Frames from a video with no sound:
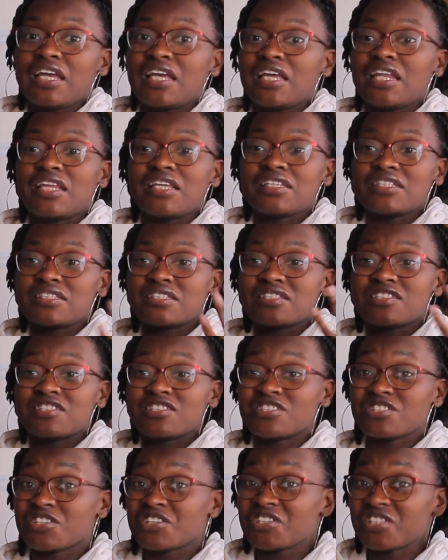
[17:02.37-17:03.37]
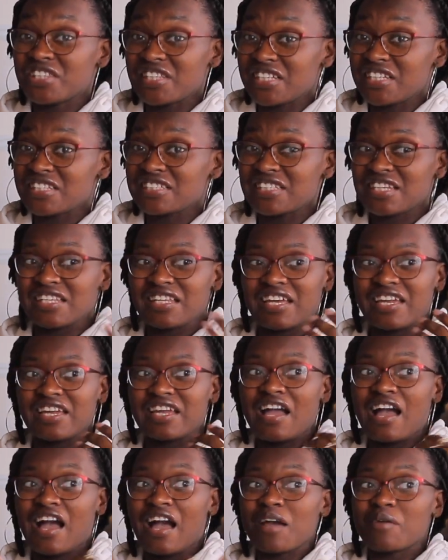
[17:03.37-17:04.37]
and it's just certain things that
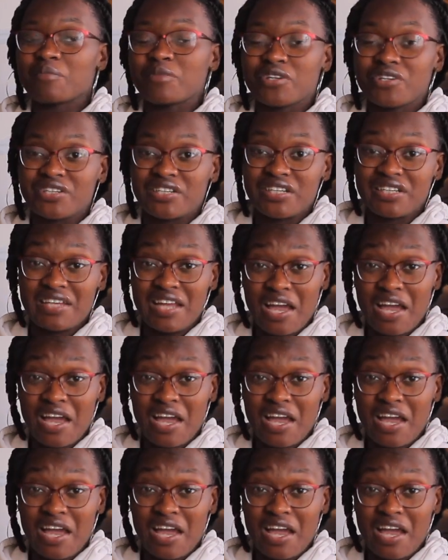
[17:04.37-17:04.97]
like I'm learning